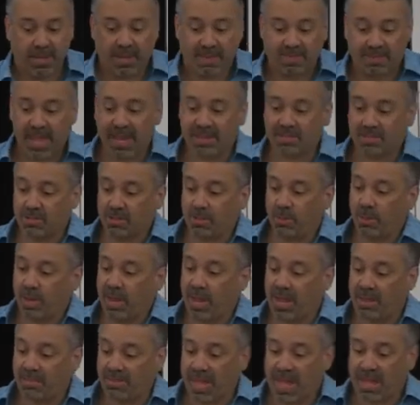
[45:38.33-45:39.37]
That's the
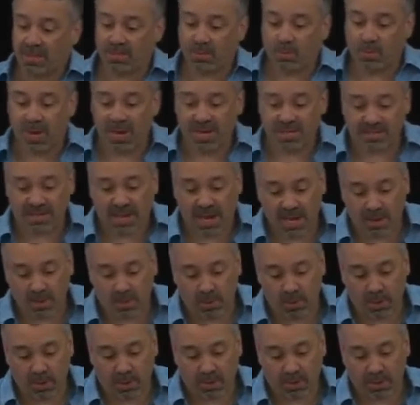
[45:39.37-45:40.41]
way it's got to
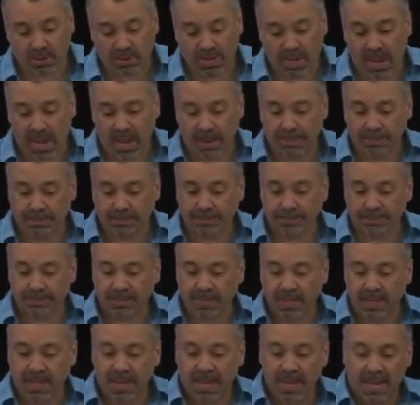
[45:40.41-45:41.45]
work, okay?
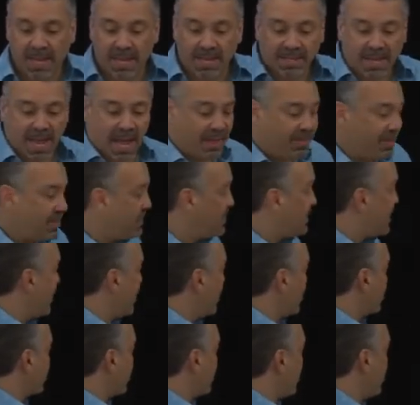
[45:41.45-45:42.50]
Now the
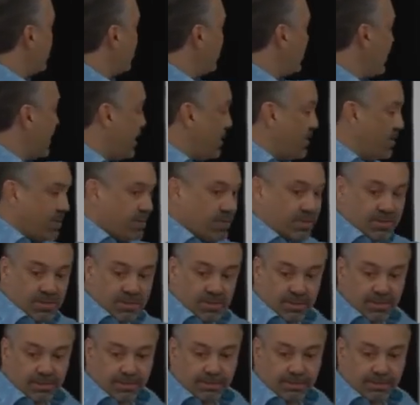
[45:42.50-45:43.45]
tier 2 leaders